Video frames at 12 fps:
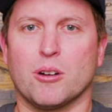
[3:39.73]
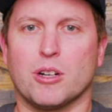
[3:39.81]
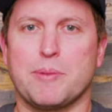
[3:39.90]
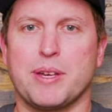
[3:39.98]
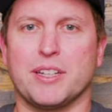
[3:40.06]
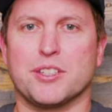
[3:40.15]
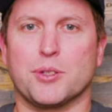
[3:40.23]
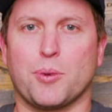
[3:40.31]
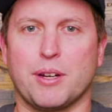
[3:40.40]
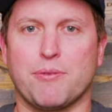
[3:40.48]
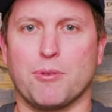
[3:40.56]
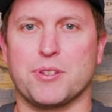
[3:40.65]
or email us
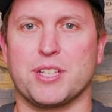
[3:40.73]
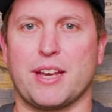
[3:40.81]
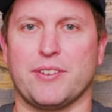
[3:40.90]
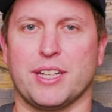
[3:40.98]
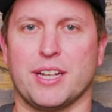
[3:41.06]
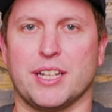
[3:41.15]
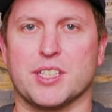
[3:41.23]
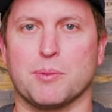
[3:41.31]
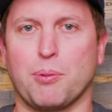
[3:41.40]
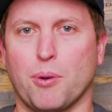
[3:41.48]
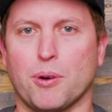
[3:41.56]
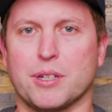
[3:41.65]
24-7 at
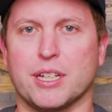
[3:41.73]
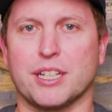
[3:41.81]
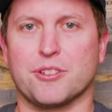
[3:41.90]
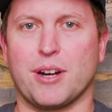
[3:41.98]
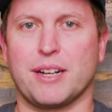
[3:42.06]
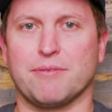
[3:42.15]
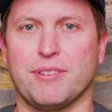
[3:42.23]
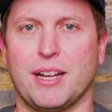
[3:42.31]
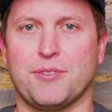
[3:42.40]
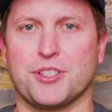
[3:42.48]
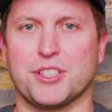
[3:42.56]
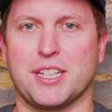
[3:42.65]
support at
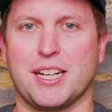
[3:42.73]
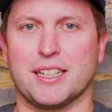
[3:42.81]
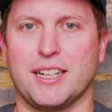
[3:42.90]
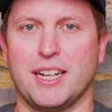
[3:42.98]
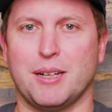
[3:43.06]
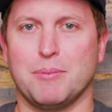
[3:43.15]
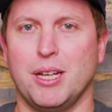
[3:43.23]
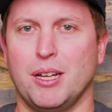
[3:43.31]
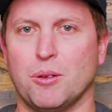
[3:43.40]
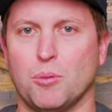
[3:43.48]
tridentflyfishing.com.